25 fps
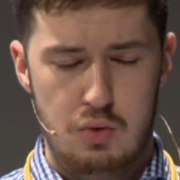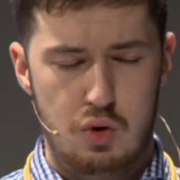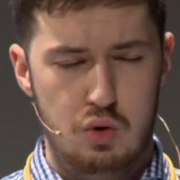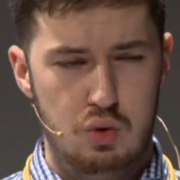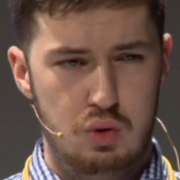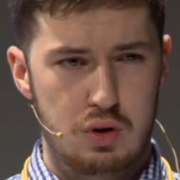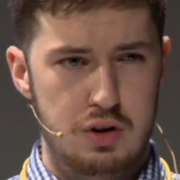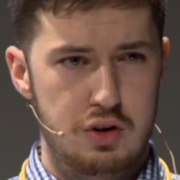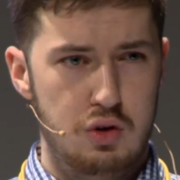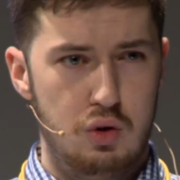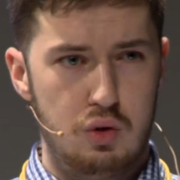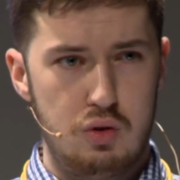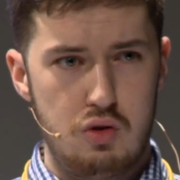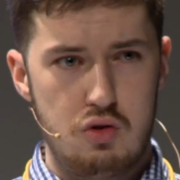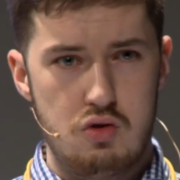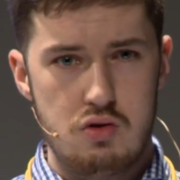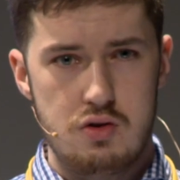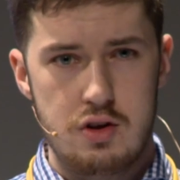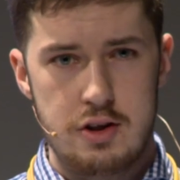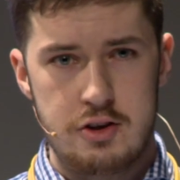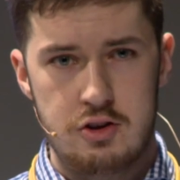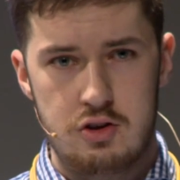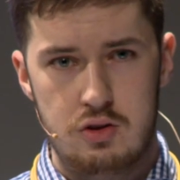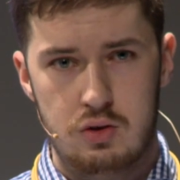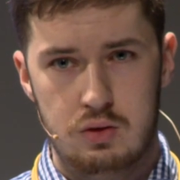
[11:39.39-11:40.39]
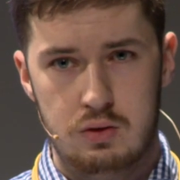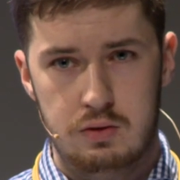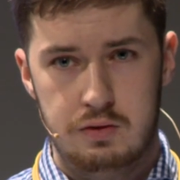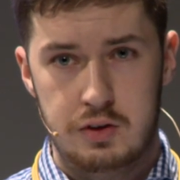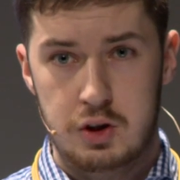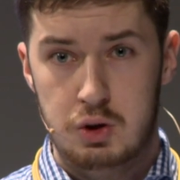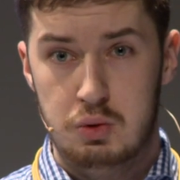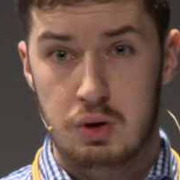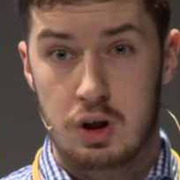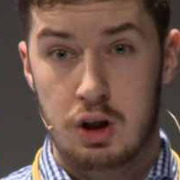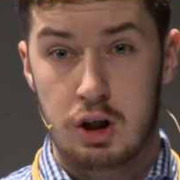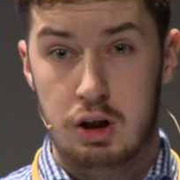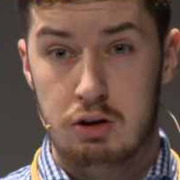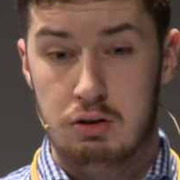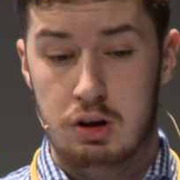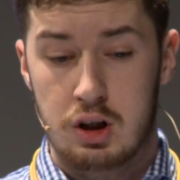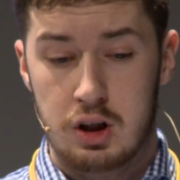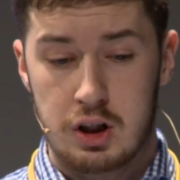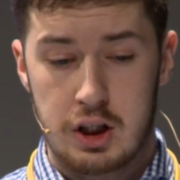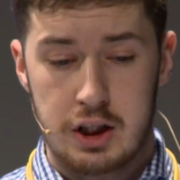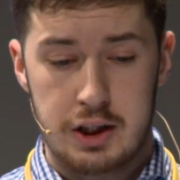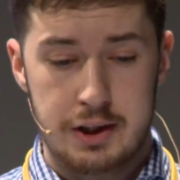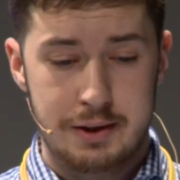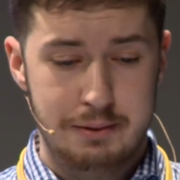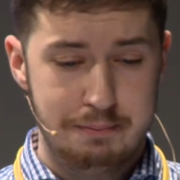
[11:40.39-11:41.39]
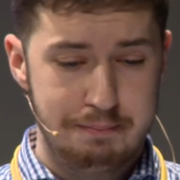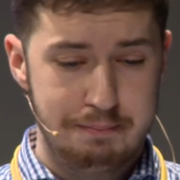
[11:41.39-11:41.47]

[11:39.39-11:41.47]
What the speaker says: or a non-traditional view hierarchy.